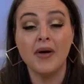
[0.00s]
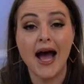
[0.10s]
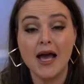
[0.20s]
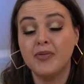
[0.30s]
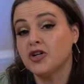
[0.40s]
but
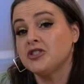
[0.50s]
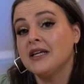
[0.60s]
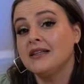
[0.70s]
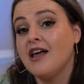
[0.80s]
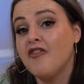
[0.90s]
I
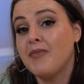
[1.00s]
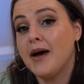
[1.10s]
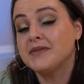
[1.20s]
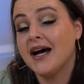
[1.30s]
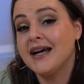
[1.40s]
personally love
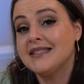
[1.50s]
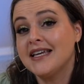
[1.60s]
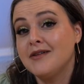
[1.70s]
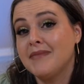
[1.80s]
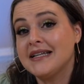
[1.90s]
peptides
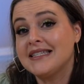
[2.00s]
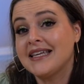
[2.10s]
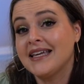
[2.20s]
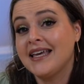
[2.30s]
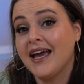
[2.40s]
in my
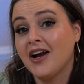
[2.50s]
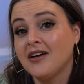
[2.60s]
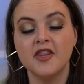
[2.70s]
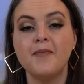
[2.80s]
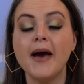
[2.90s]

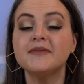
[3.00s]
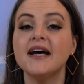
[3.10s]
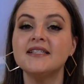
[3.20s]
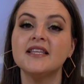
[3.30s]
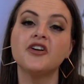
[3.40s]
skincare. The
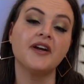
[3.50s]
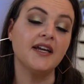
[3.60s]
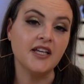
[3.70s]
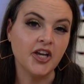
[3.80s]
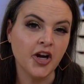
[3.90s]
peptides that are
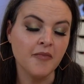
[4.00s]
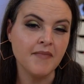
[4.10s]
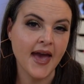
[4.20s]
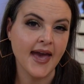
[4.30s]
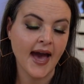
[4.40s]
in here
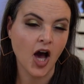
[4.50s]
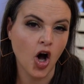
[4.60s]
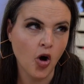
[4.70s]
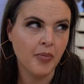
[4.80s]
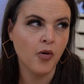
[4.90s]
may
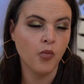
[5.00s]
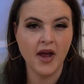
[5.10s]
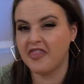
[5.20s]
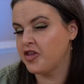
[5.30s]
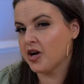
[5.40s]
help
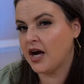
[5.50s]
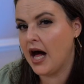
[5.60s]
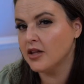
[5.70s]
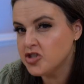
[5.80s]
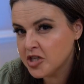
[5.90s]
with your
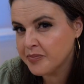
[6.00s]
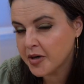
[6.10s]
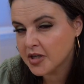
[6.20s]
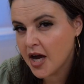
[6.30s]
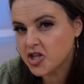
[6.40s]
collagen
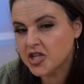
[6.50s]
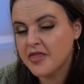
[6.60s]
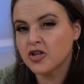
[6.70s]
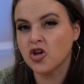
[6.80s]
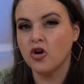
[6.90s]

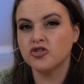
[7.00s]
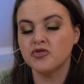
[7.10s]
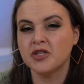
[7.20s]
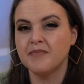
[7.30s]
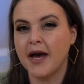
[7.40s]
production. There's
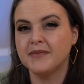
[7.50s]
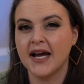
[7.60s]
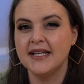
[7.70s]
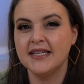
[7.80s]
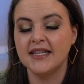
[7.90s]
also some
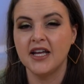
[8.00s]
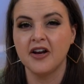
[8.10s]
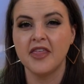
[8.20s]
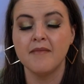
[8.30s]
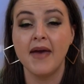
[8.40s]
peptides in
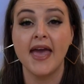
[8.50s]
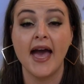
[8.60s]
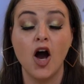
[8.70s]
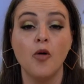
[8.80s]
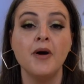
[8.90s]
here that may
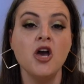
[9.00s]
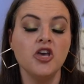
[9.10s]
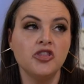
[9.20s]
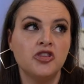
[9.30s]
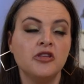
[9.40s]
help
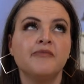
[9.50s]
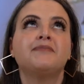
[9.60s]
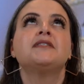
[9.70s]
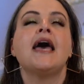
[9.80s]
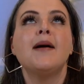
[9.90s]

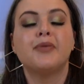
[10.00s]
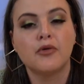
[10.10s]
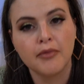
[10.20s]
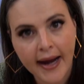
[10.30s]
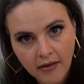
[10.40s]

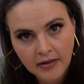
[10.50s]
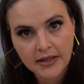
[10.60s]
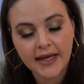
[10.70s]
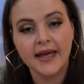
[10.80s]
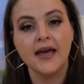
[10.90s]

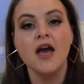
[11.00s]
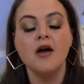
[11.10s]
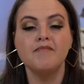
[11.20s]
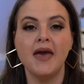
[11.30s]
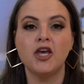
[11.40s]
temporarily
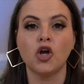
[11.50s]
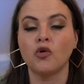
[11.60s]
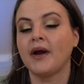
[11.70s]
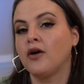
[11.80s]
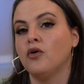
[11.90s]
make your
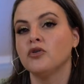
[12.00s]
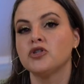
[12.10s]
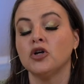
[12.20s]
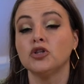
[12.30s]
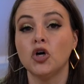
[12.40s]
wrinkles
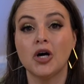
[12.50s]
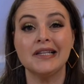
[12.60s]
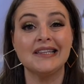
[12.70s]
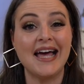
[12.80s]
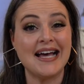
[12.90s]
look
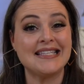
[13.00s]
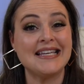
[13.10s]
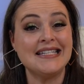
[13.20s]
less